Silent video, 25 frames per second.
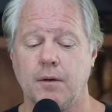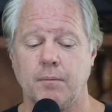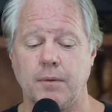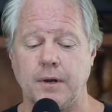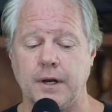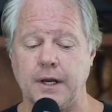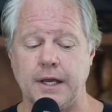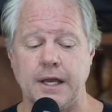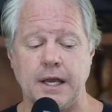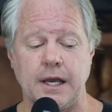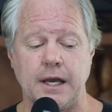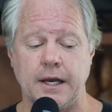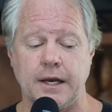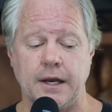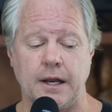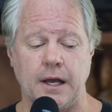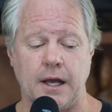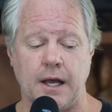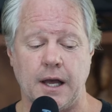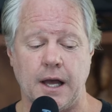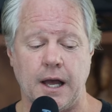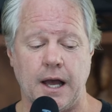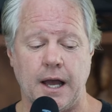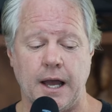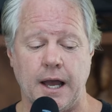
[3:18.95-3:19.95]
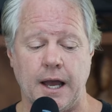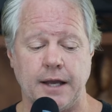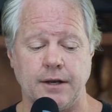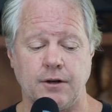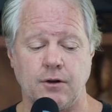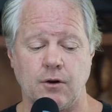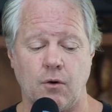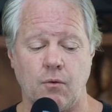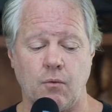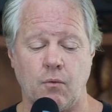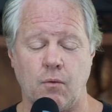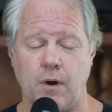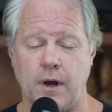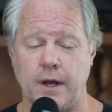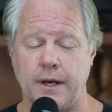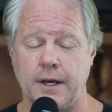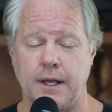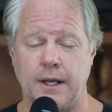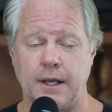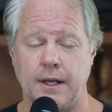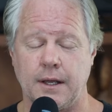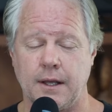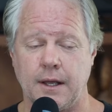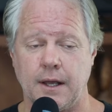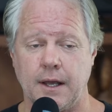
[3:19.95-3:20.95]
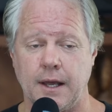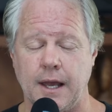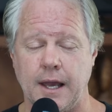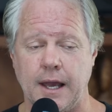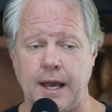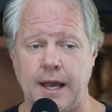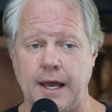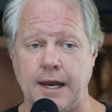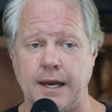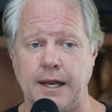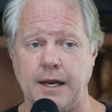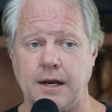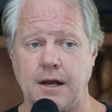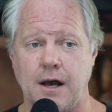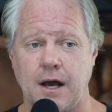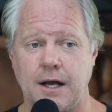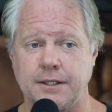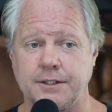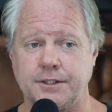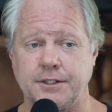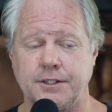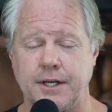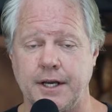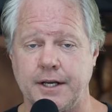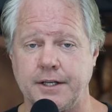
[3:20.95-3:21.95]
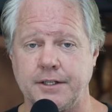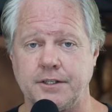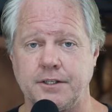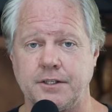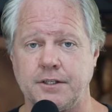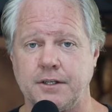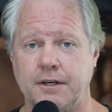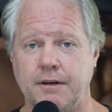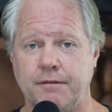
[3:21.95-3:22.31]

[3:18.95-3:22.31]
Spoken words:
But again, I don't want any nonsense.